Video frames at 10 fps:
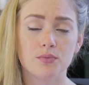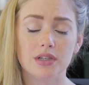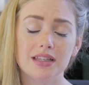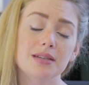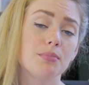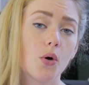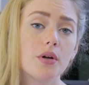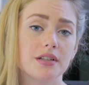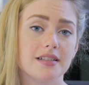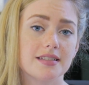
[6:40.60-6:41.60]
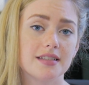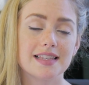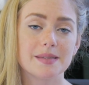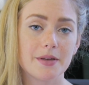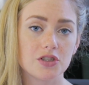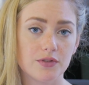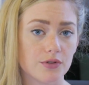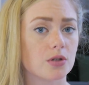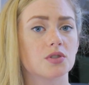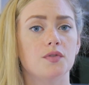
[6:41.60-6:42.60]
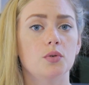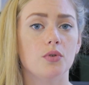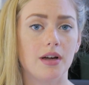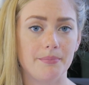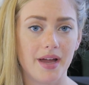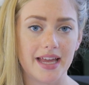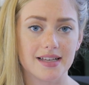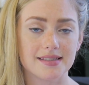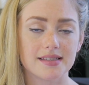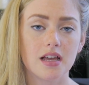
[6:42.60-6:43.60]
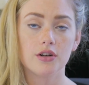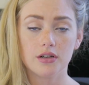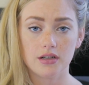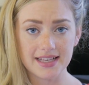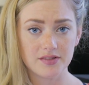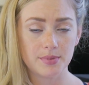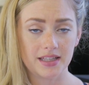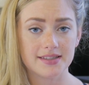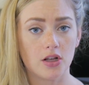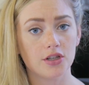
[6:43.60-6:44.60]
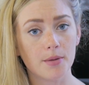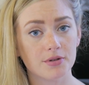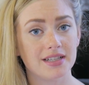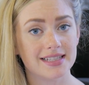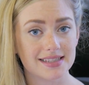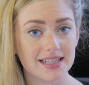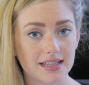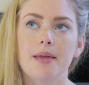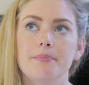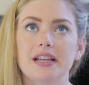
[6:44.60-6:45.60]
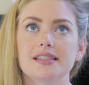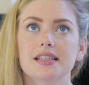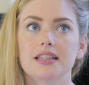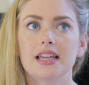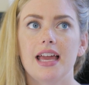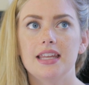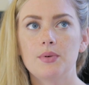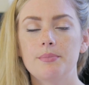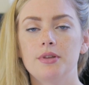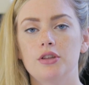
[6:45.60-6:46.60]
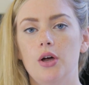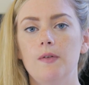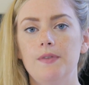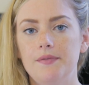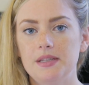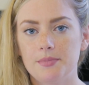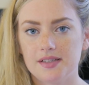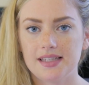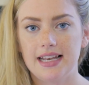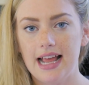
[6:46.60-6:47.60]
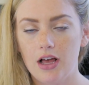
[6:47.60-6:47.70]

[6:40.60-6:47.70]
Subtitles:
is really important, especially for those of you who are on mics. Her passive ability is called opportunistic, and basically anyone below 50%